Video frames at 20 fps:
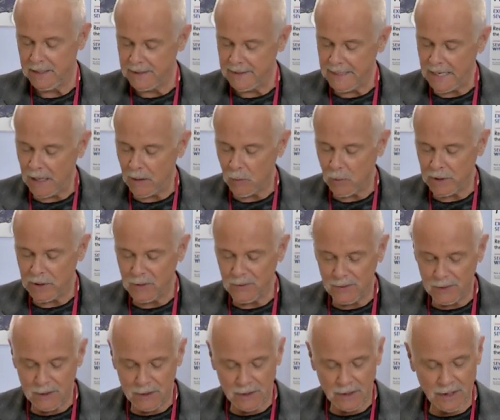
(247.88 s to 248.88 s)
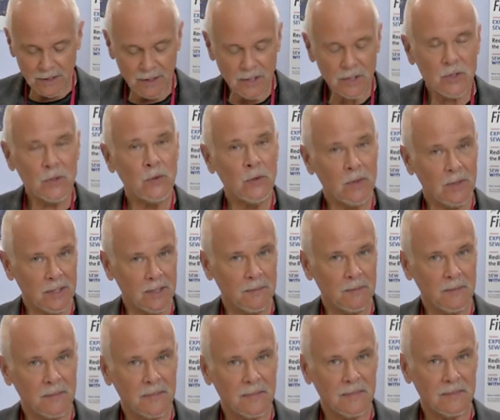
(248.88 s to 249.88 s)
Now, when you look at the two of
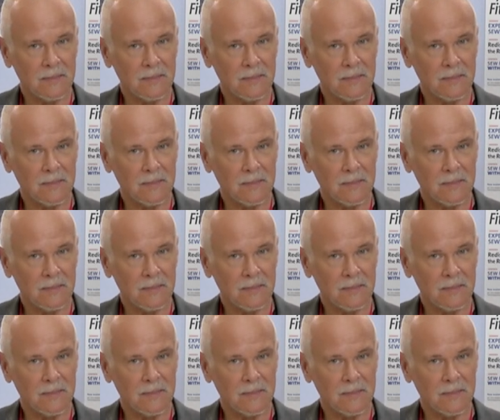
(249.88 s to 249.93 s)
them,